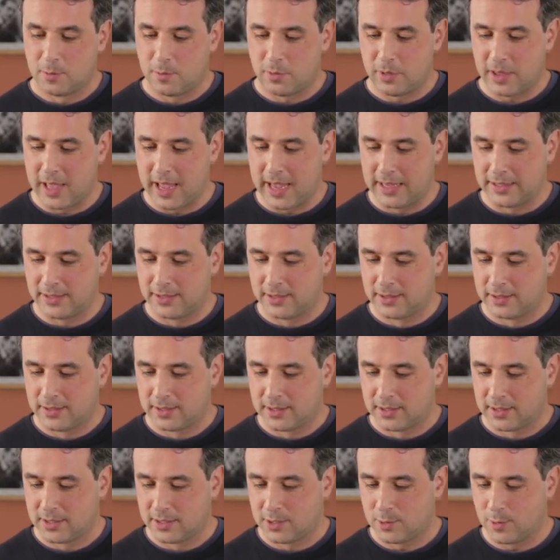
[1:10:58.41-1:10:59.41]
plays
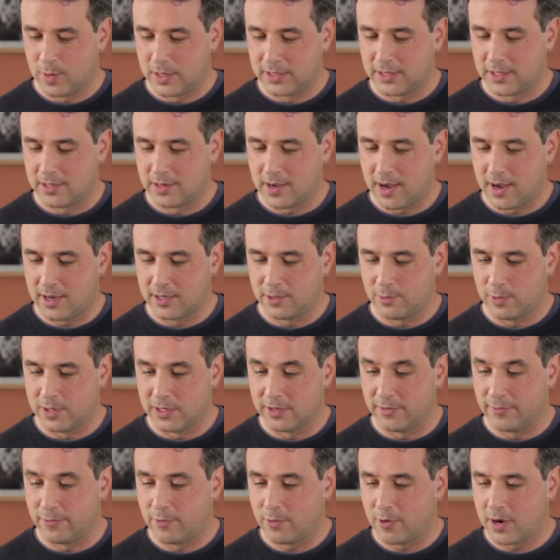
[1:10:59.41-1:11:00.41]

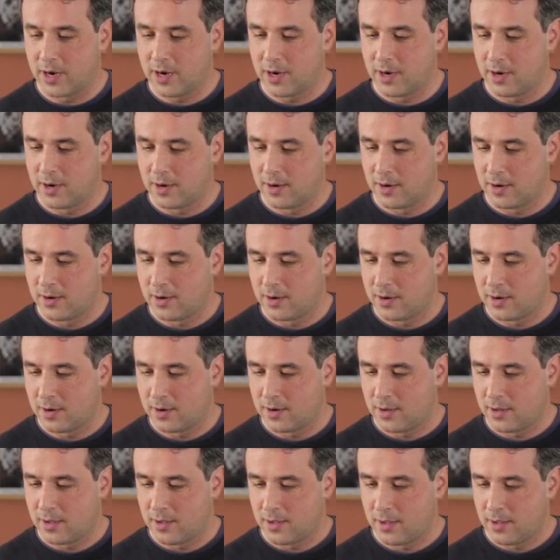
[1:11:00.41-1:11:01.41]
29-24,
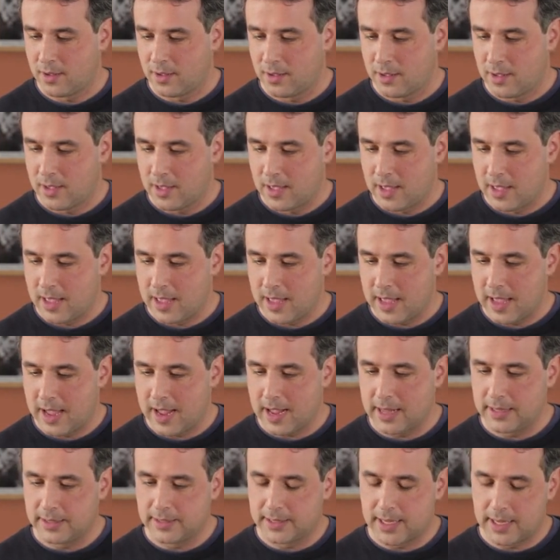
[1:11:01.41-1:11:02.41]

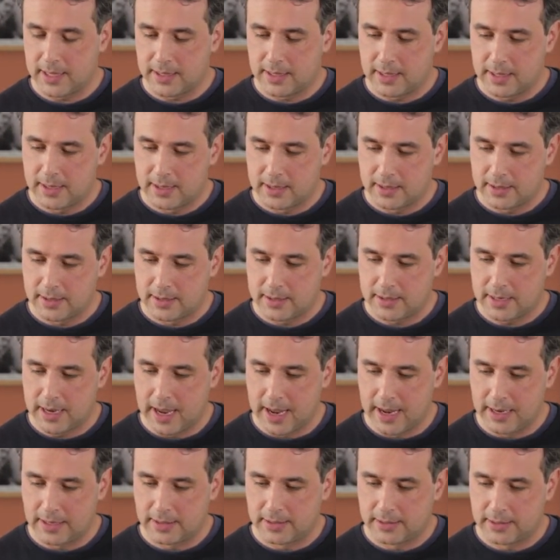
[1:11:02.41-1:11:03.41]
and then
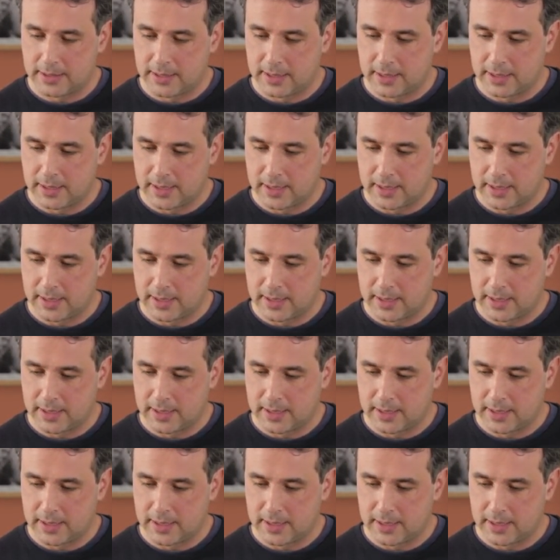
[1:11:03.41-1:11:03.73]
takes